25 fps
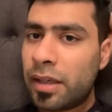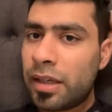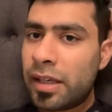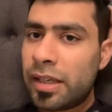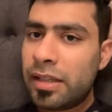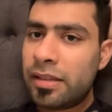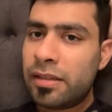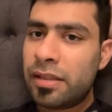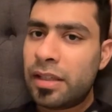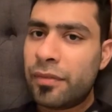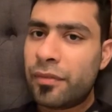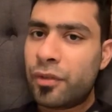
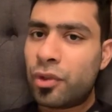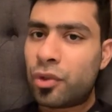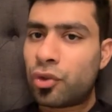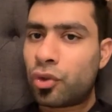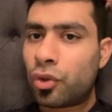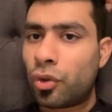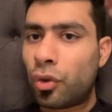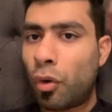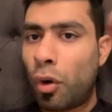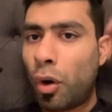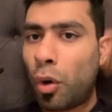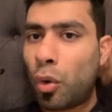He's even
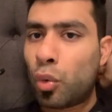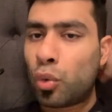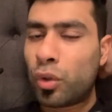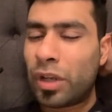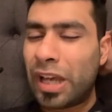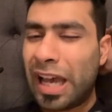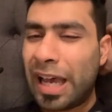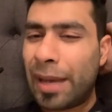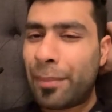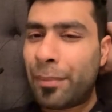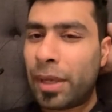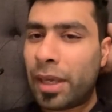trolled
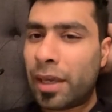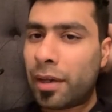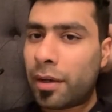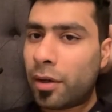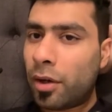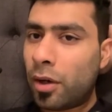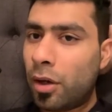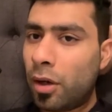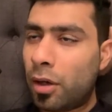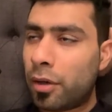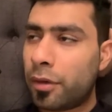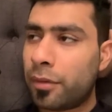Amir
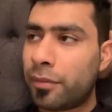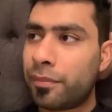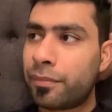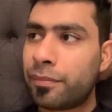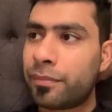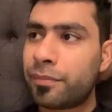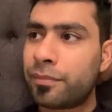Khan.